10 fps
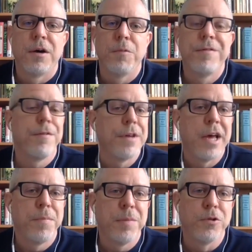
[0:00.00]
We've even
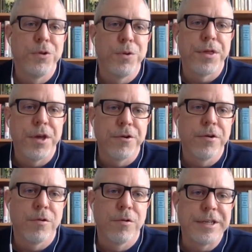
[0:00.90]
had people do
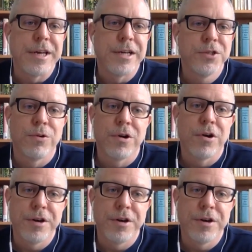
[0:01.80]
theater or dance or art